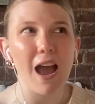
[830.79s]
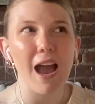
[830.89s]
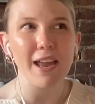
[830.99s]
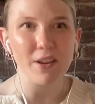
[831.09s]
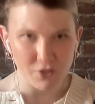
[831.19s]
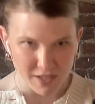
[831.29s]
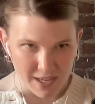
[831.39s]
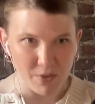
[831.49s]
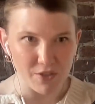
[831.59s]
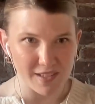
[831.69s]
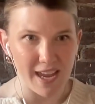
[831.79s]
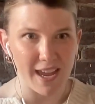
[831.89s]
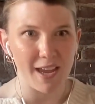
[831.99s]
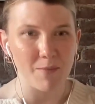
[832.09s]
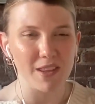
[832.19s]
I understand what you're
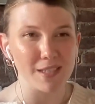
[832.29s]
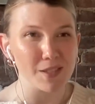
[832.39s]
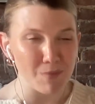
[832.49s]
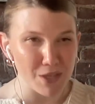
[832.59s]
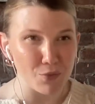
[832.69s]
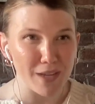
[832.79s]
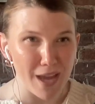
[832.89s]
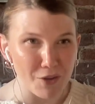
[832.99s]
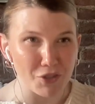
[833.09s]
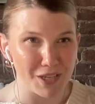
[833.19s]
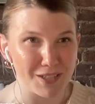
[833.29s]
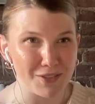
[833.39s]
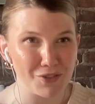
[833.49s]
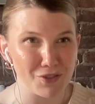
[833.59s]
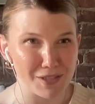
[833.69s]
saying, but that doesn't mean the
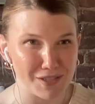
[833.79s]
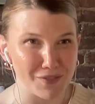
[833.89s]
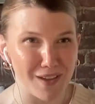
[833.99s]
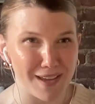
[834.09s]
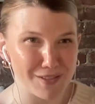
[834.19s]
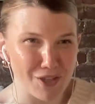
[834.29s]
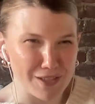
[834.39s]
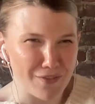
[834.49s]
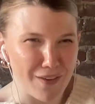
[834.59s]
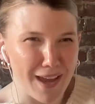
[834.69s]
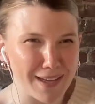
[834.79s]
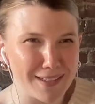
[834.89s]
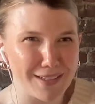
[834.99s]
reaction is justified.